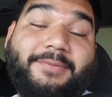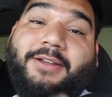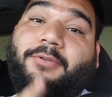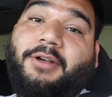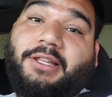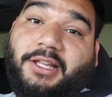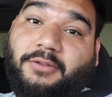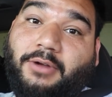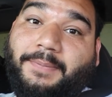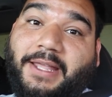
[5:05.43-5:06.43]
way Royce has
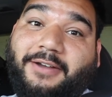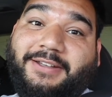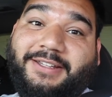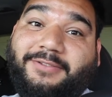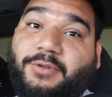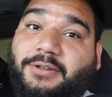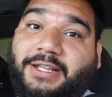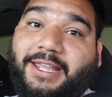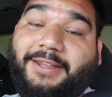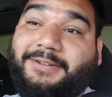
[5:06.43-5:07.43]
swapped out his wheel
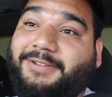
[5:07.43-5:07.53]
game.